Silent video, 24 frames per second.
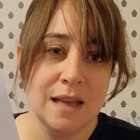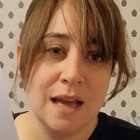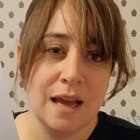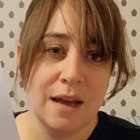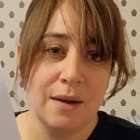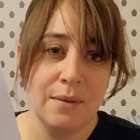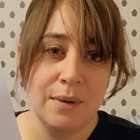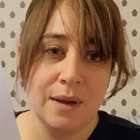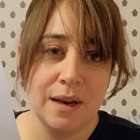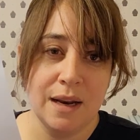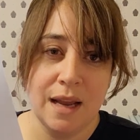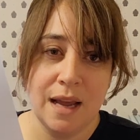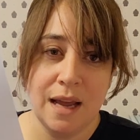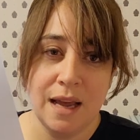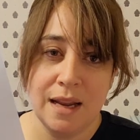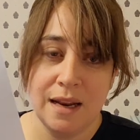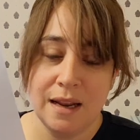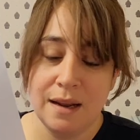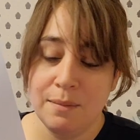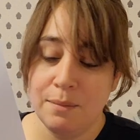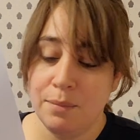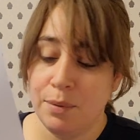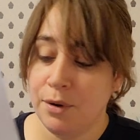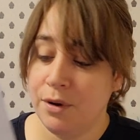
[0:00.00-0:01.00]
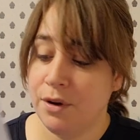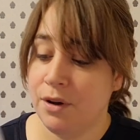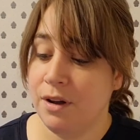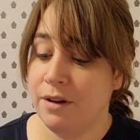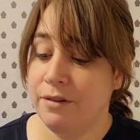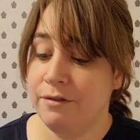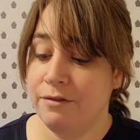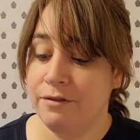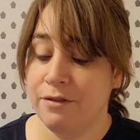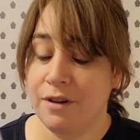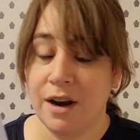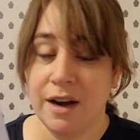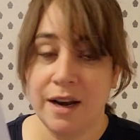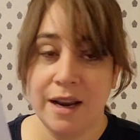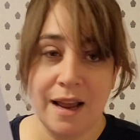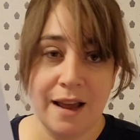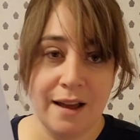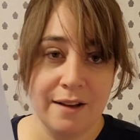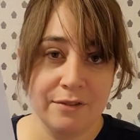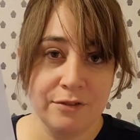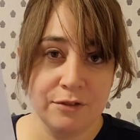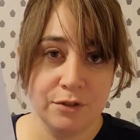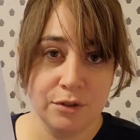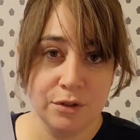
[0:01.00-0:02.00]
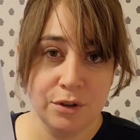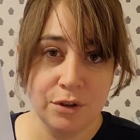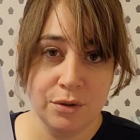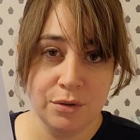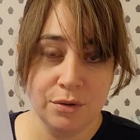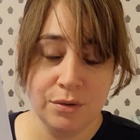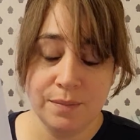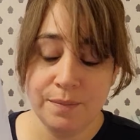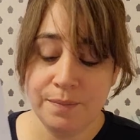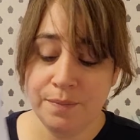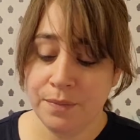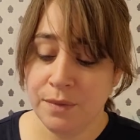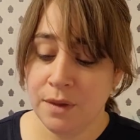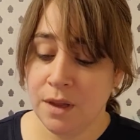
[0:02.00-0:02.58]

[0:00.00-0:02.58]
I went ahead and put on Friday afternoon.